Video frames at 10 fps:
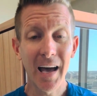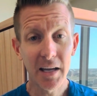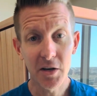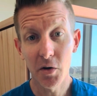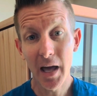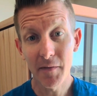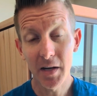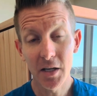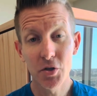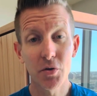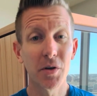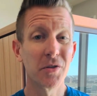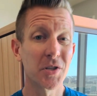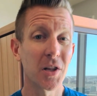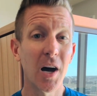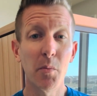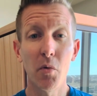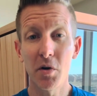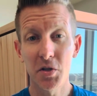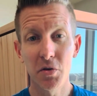they have an injury or there's a lot
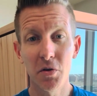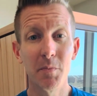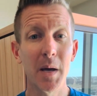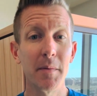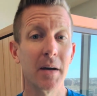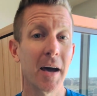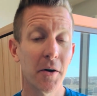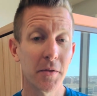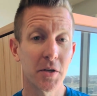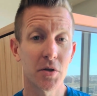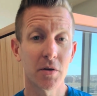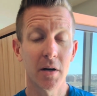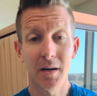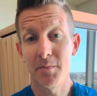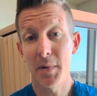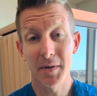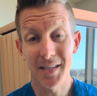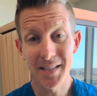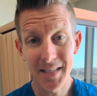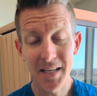more to it, maybe a health maybe a
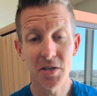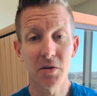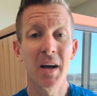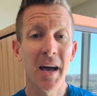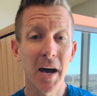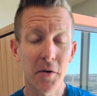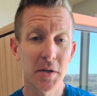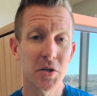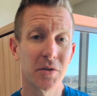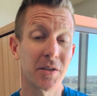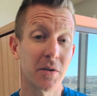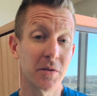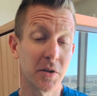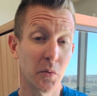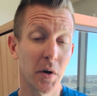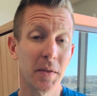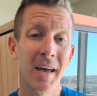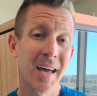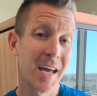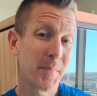disease or health issue that they're dealing with,
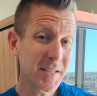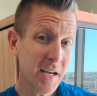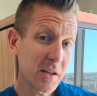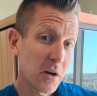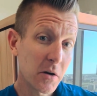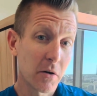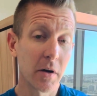it may take longer.